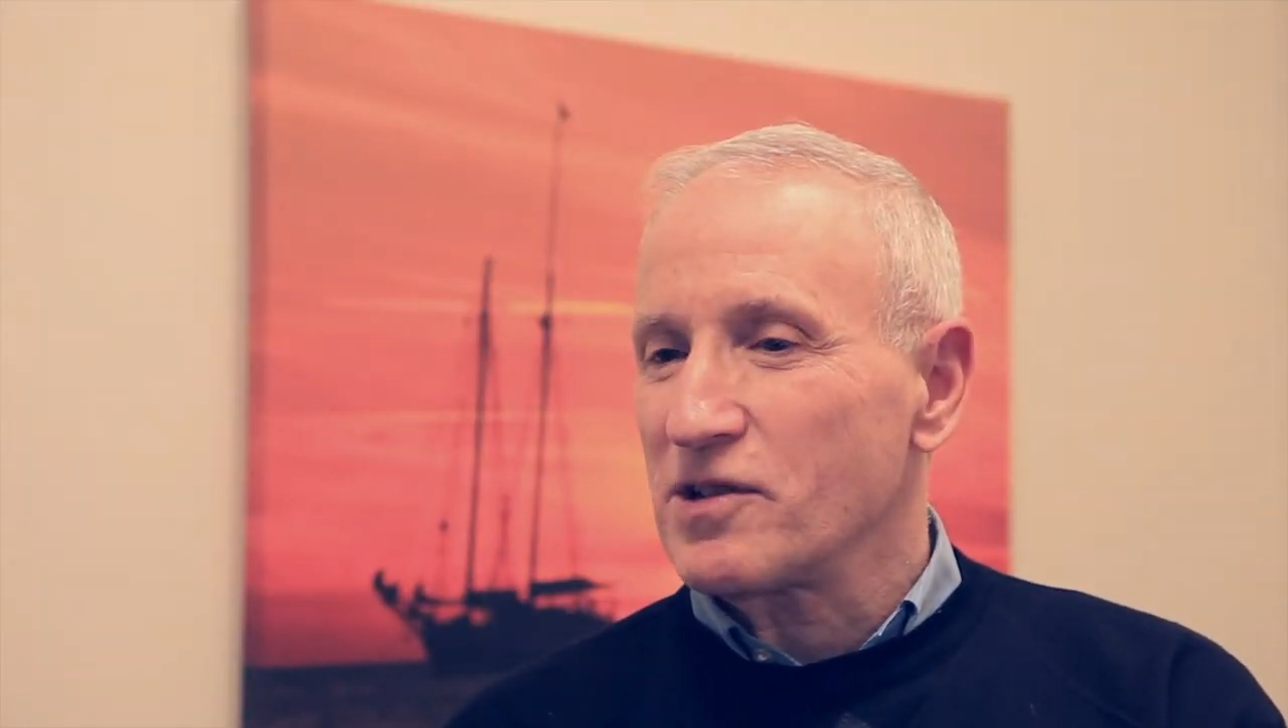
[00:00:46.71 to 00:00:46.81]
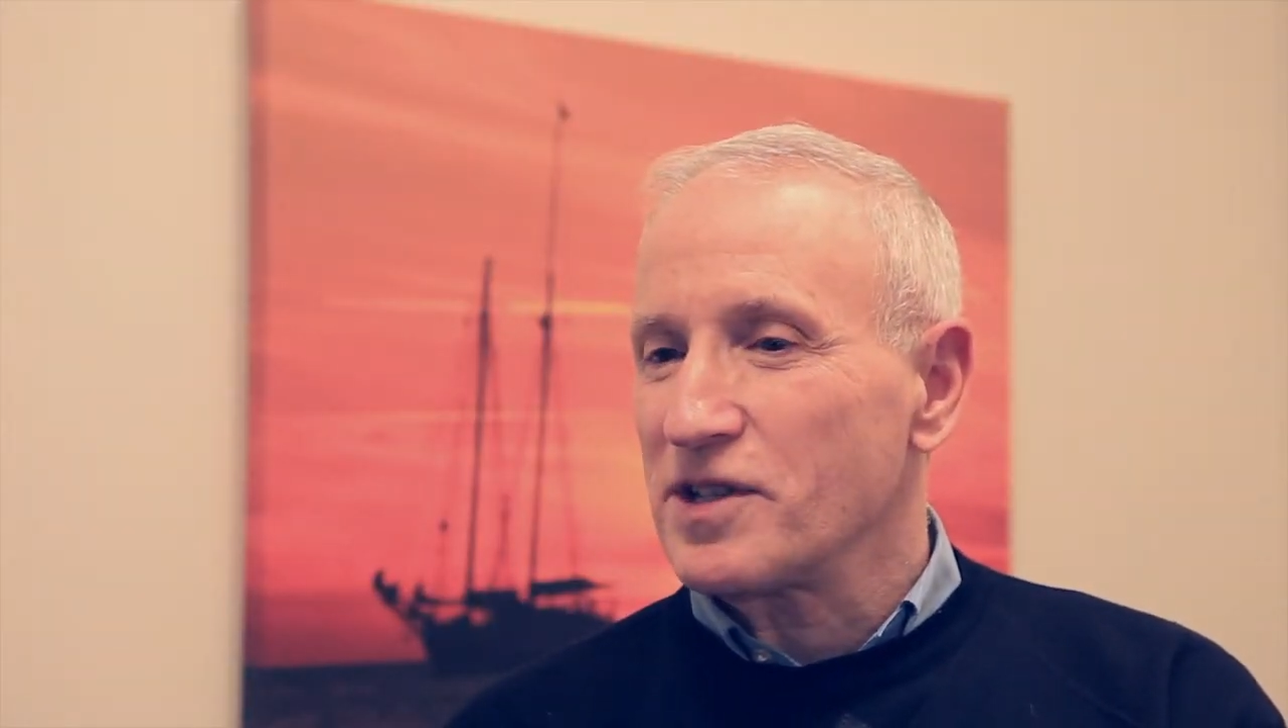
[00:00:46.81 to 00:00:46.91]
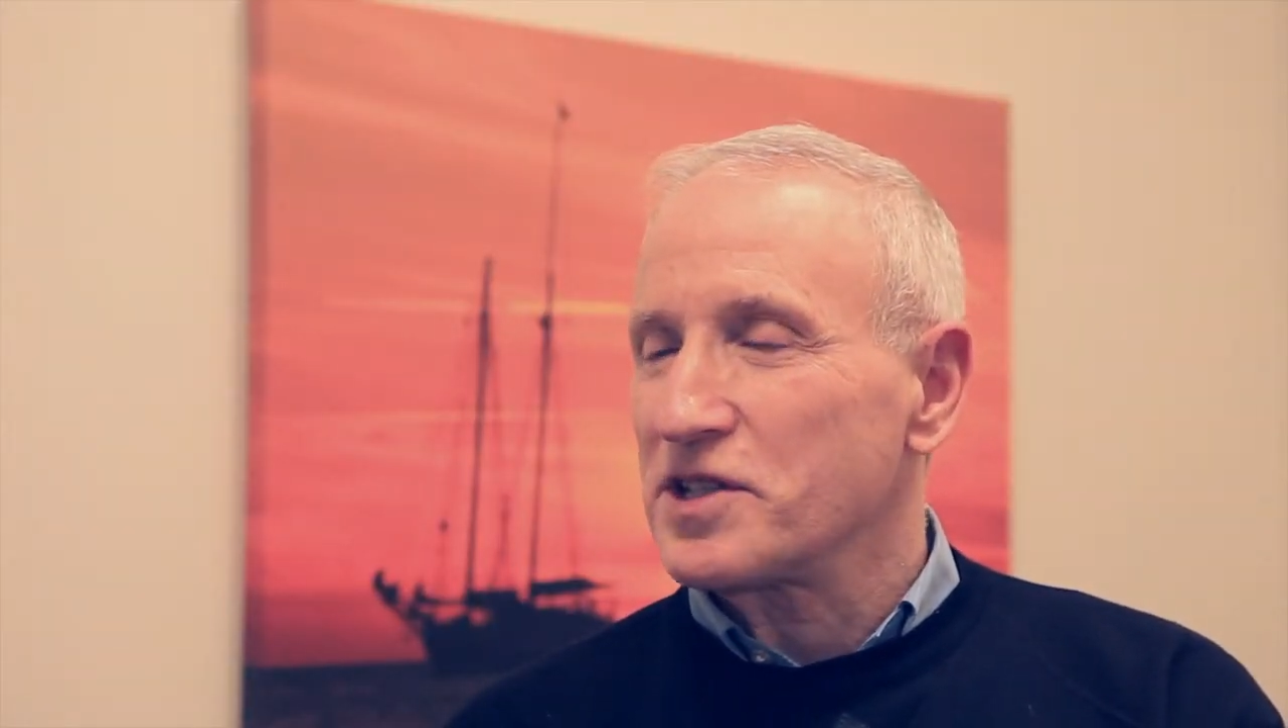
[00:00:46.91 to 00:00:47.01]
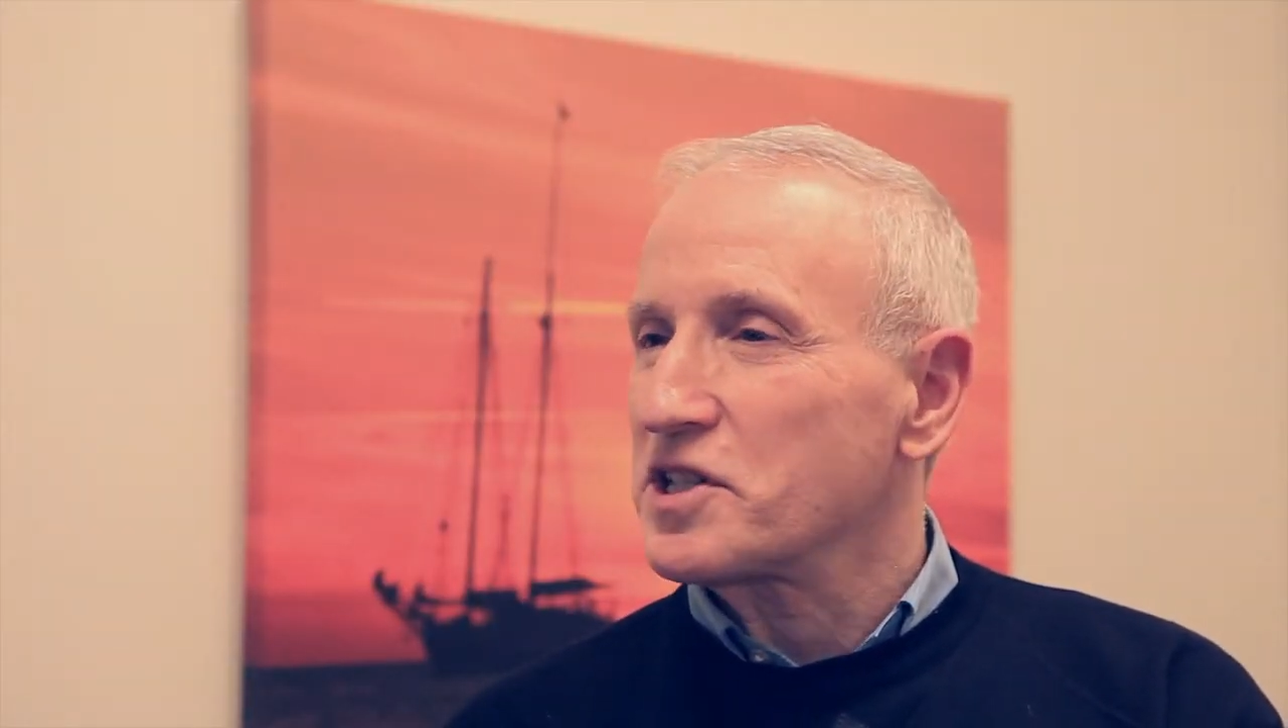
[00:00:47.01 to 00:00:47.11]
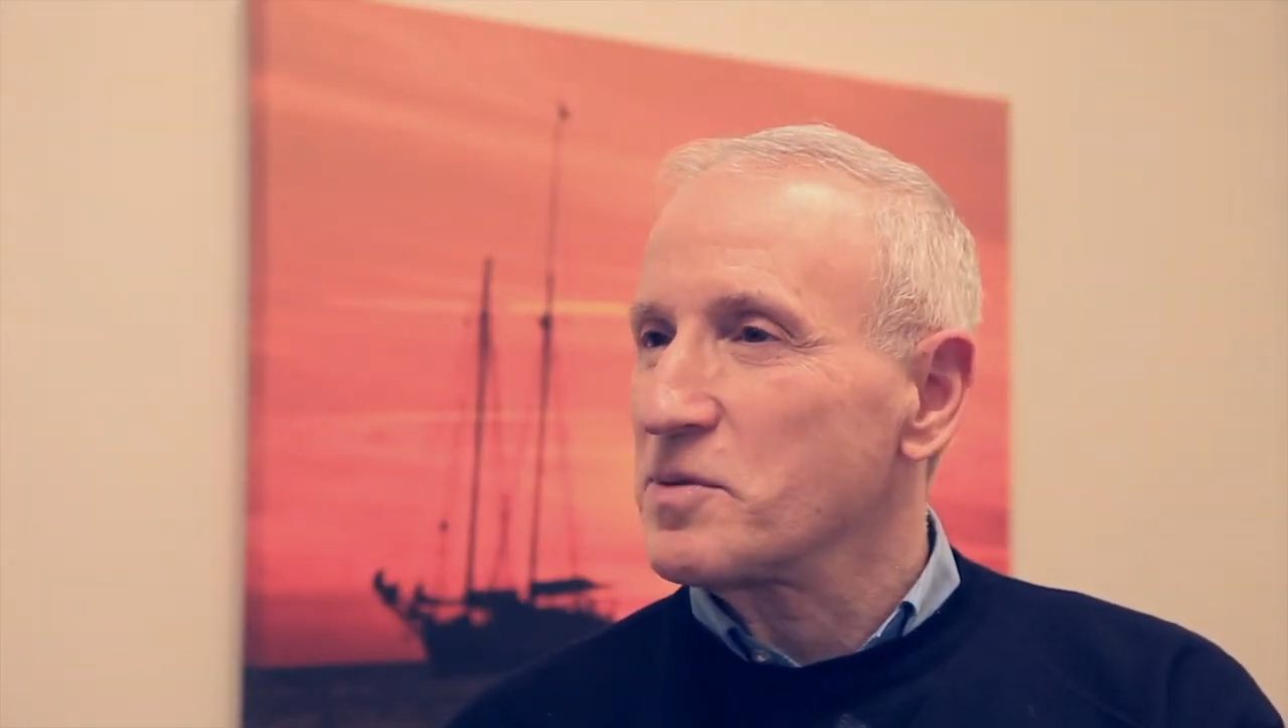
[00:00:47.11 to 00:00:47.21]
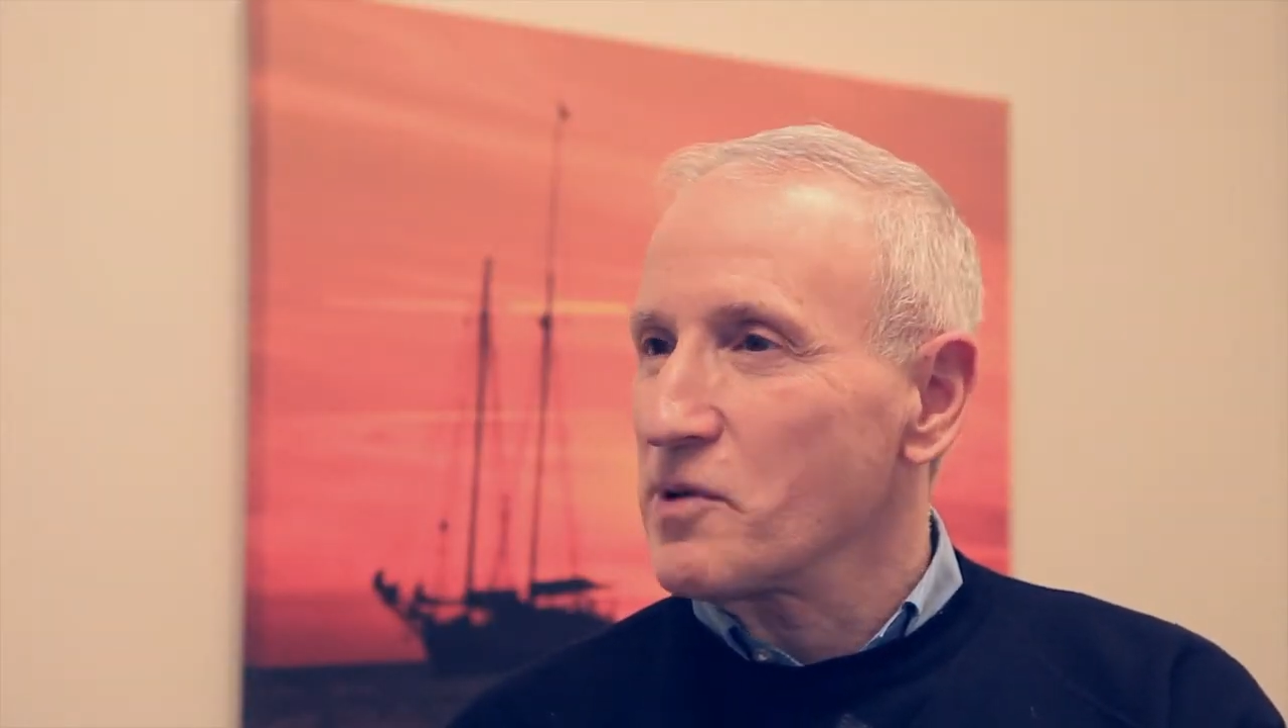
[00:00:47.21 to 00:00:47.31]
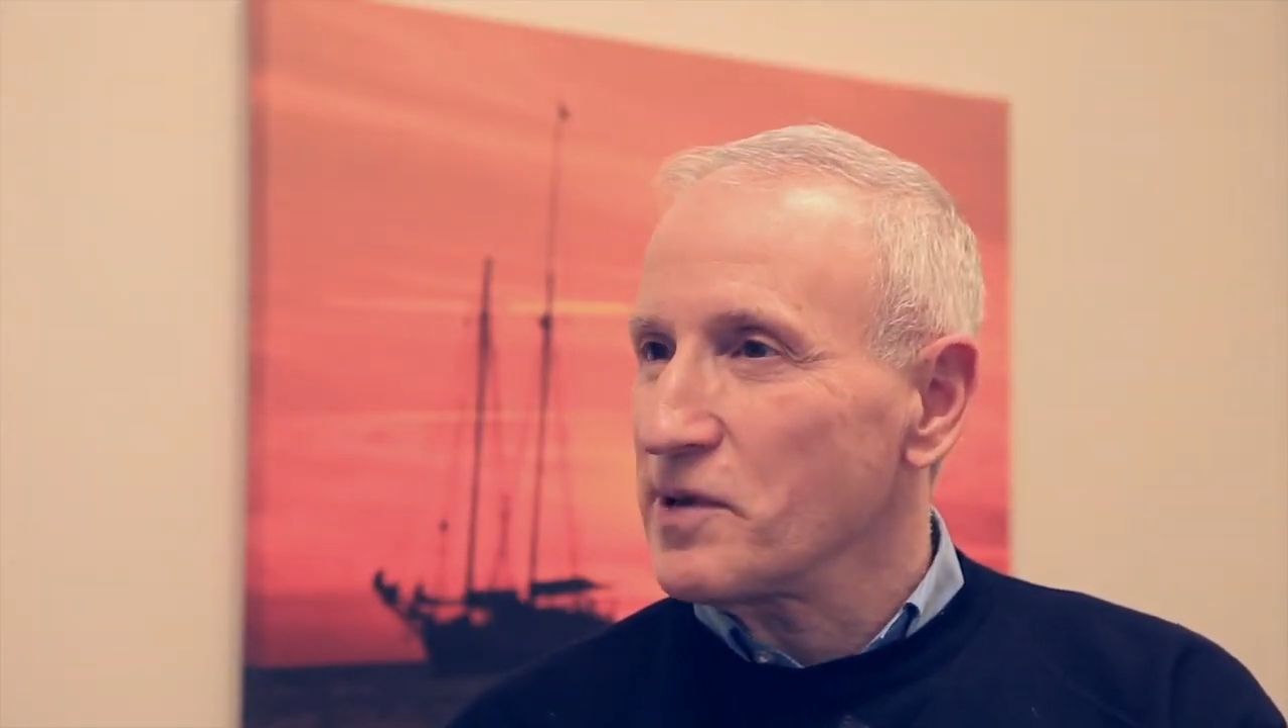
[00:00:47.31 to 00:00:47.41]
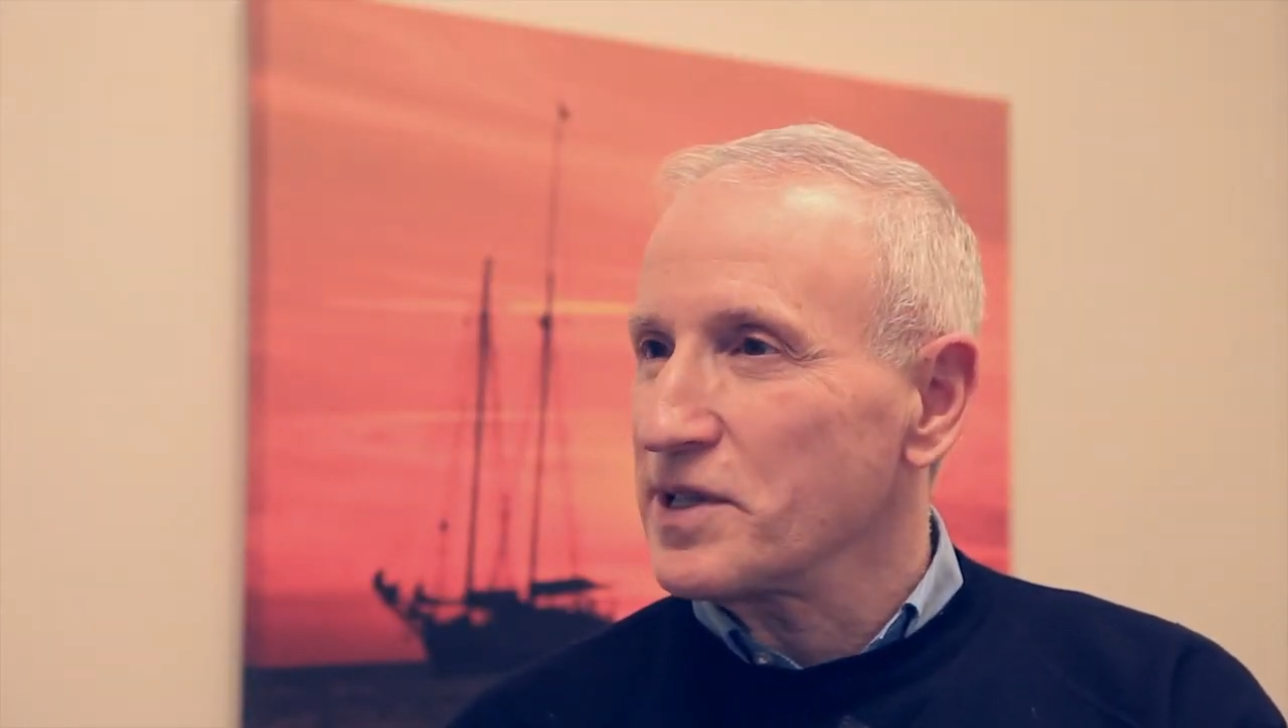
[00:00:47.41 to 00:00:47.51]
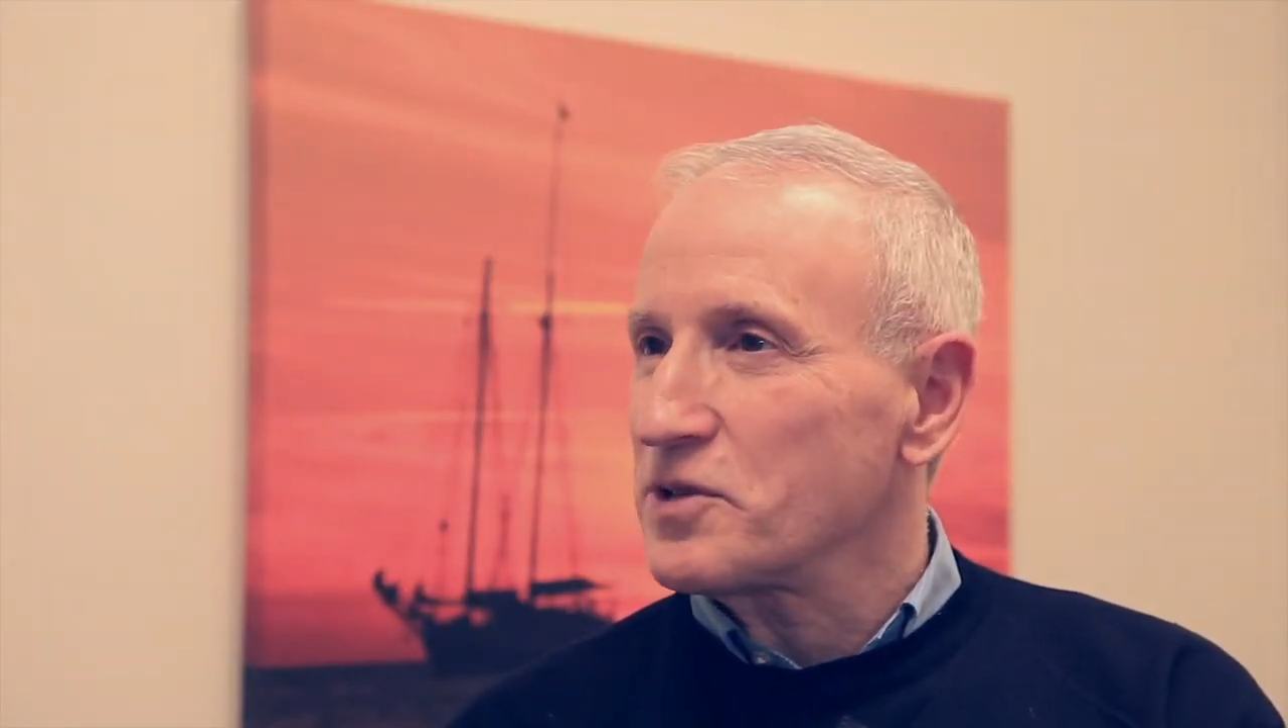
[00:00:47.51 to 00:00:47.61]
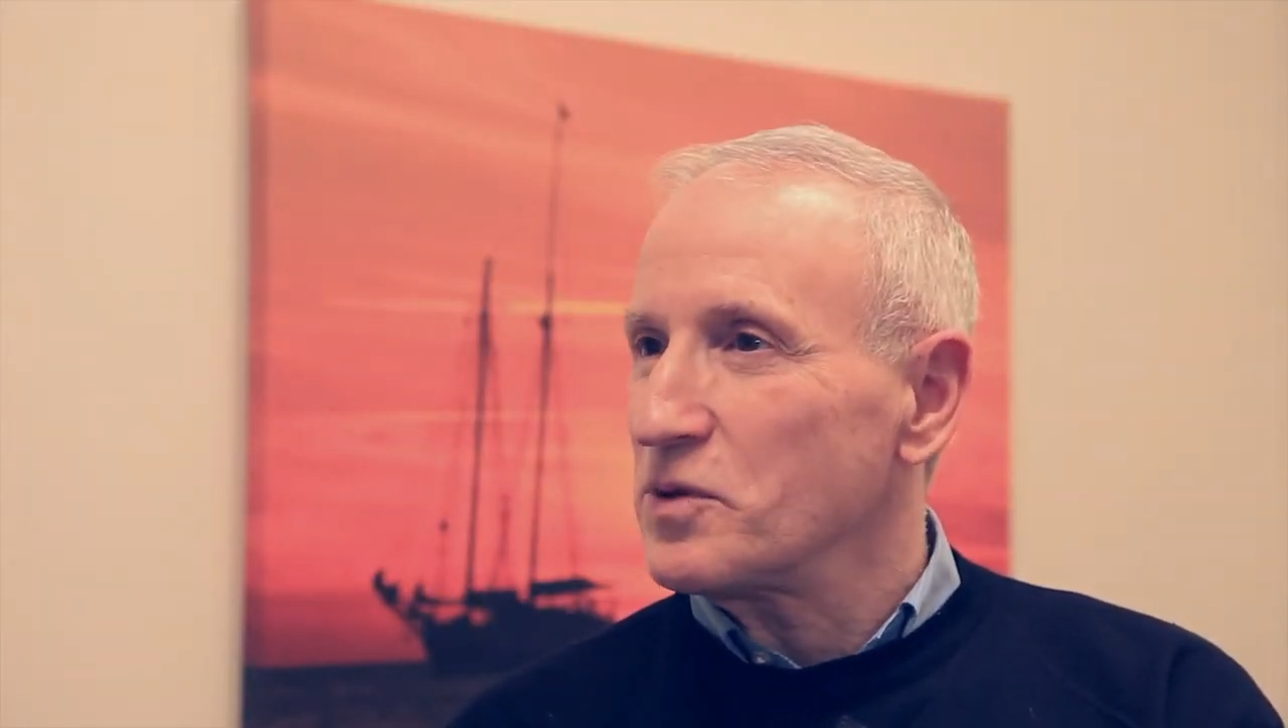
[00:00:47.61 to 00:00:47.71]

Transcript: this experience